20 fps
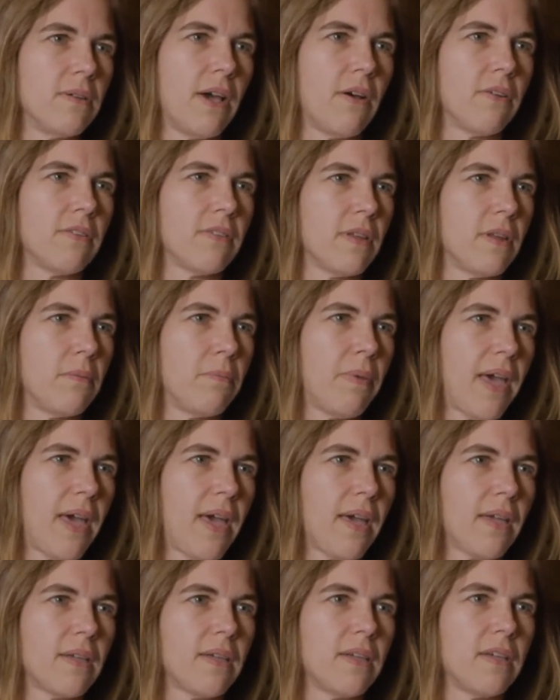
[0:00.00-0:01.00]
how I was going to
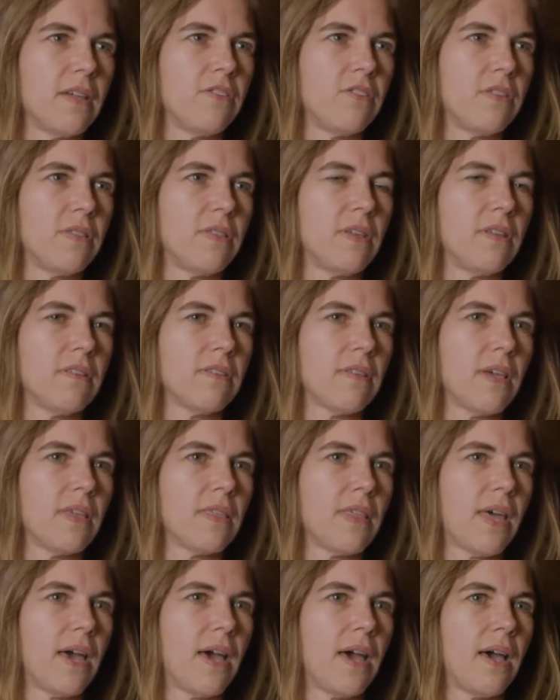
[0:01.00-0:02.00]
package and things
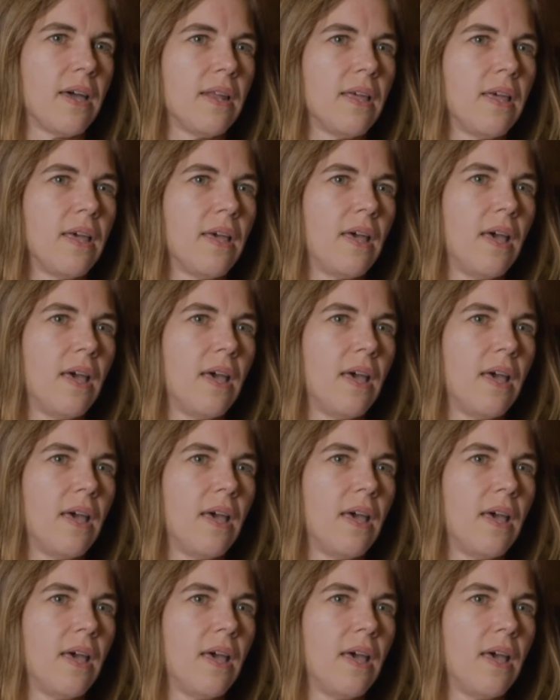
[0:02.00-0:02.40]
like that.